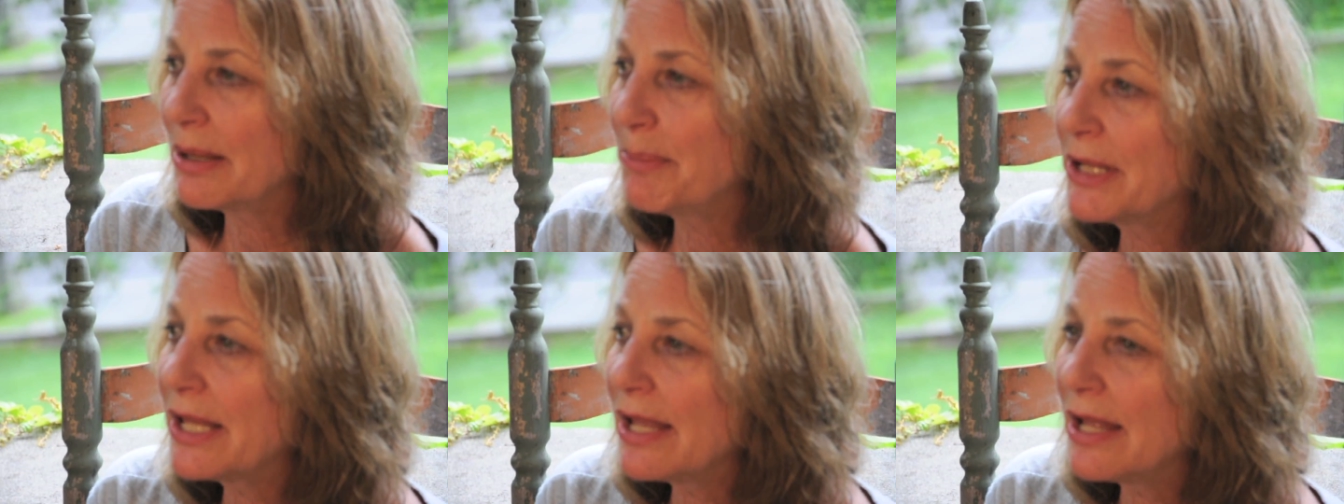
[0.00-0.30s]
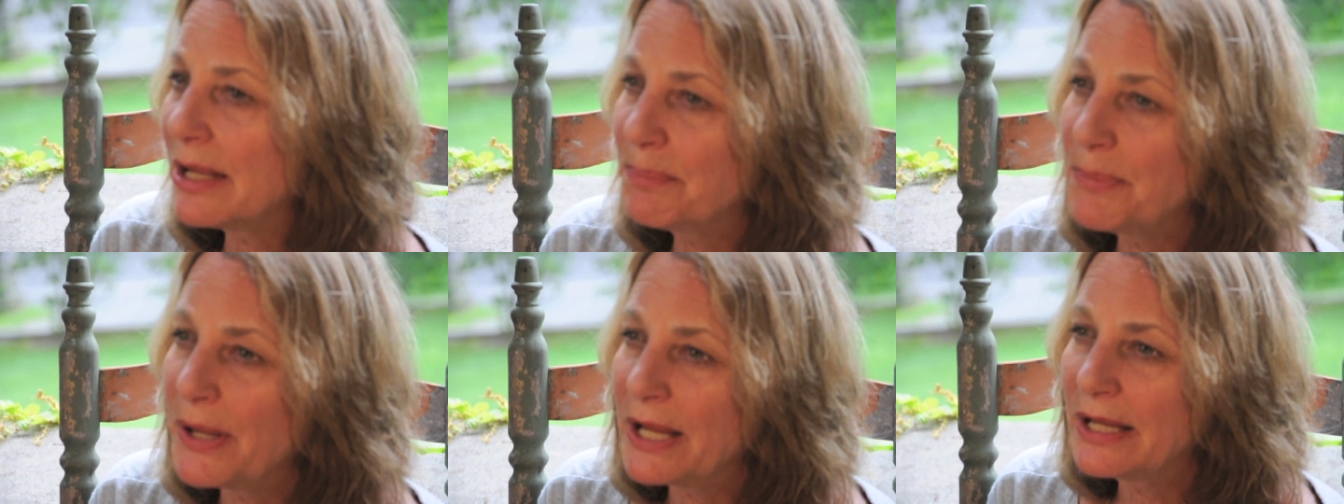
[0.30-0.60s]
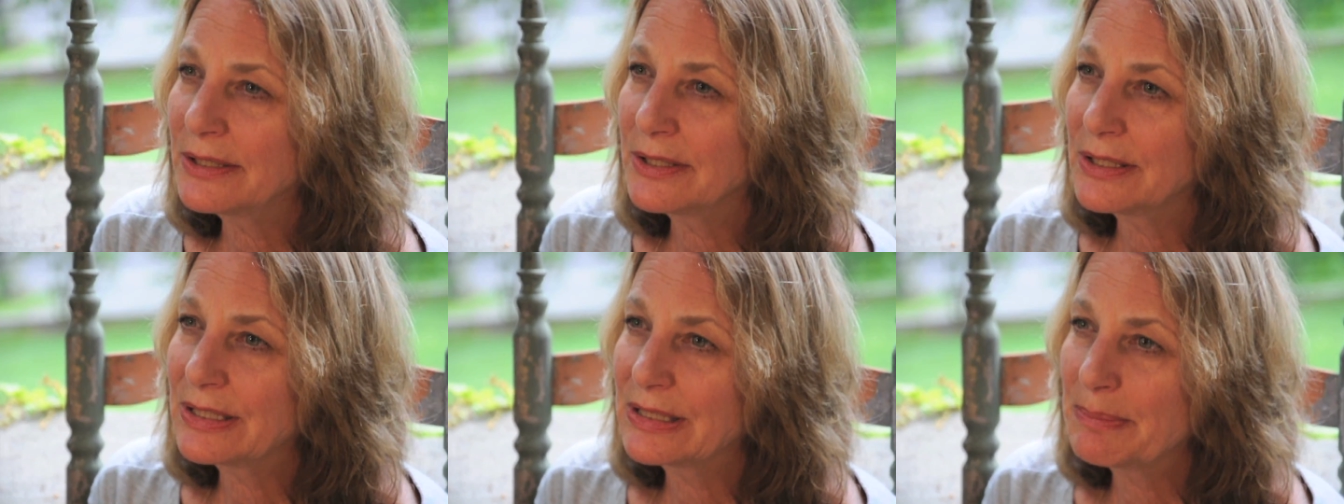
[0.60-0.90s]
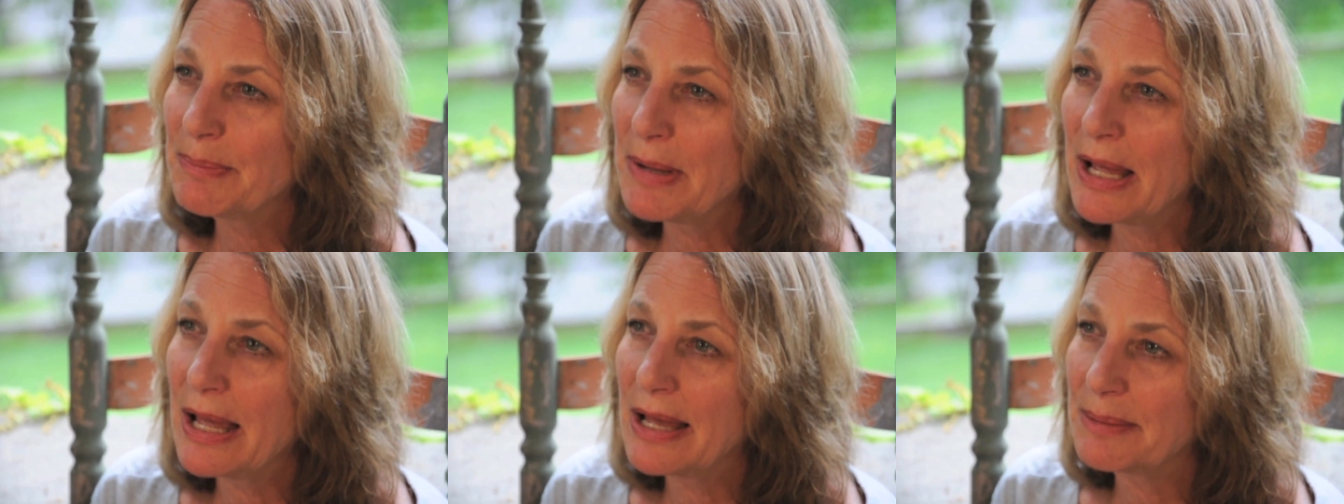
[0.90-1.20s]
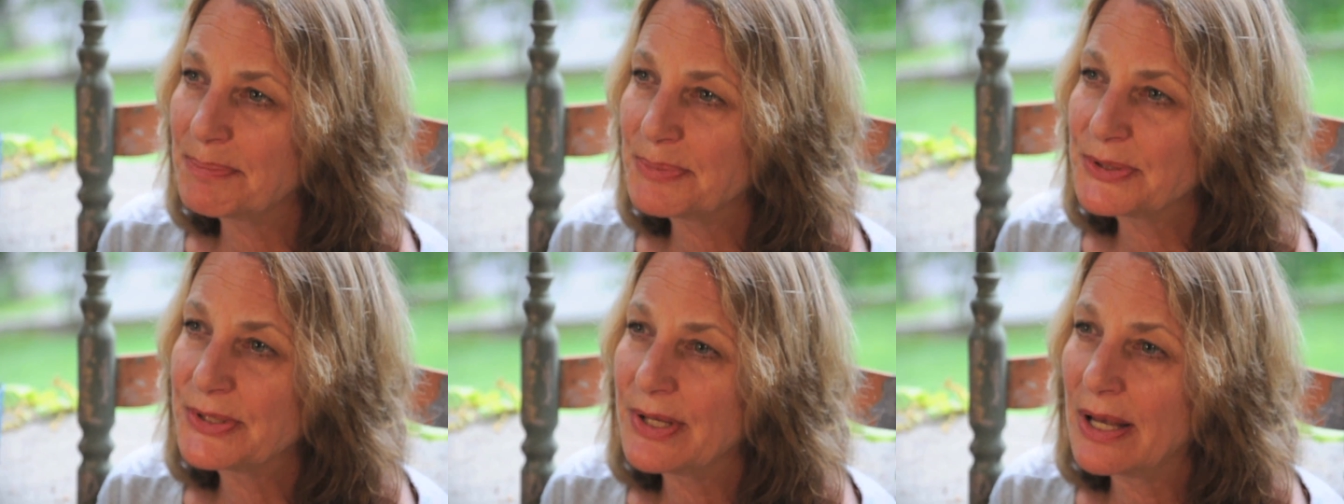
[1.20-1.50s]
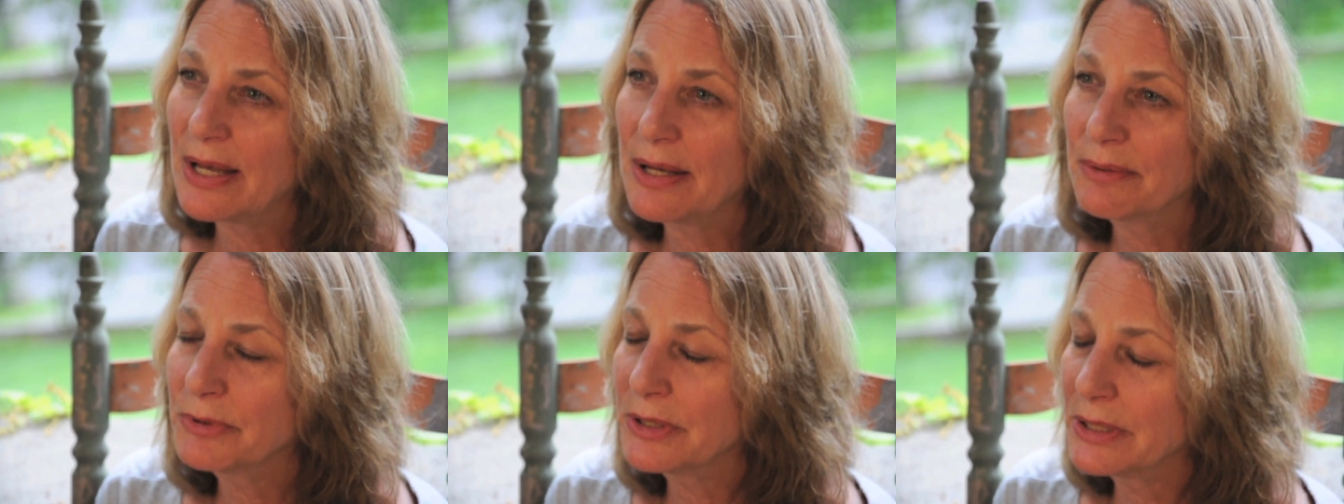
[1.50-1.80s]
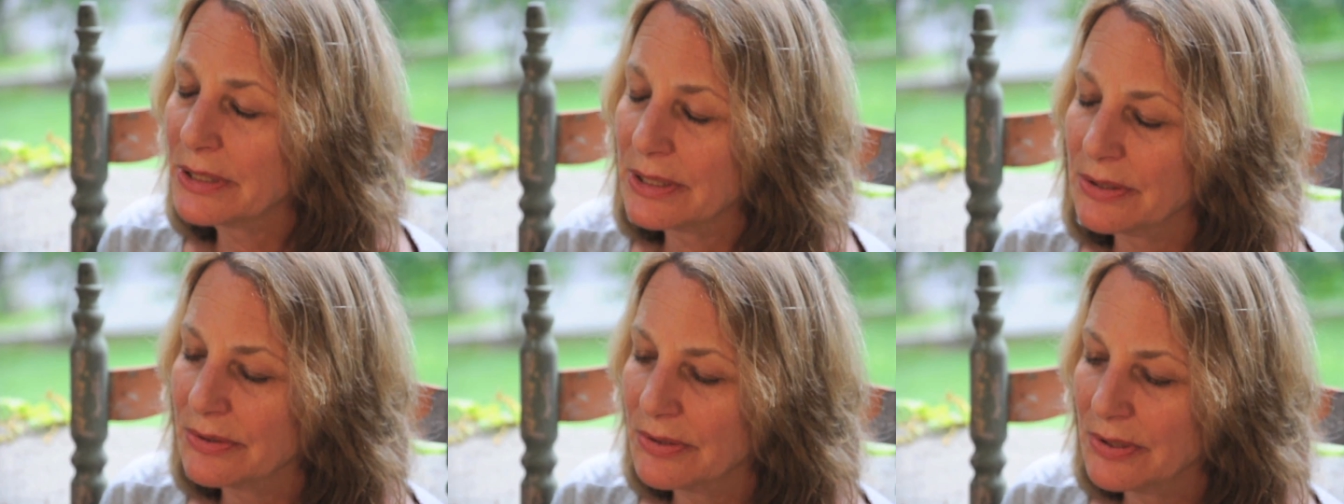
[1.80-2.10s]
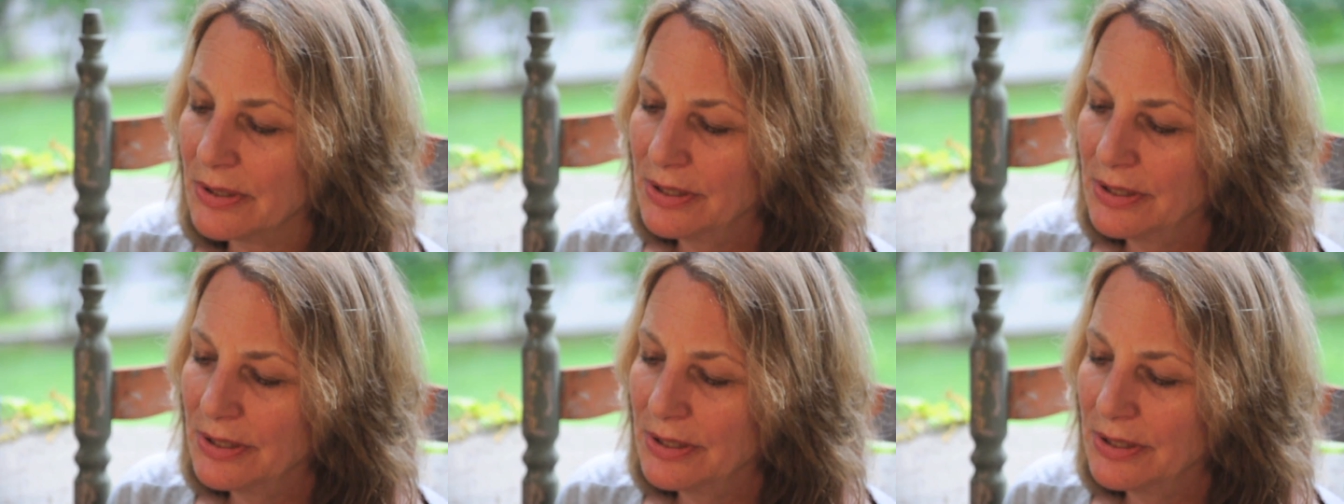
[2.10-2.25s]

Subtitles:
I began painting the maps, I really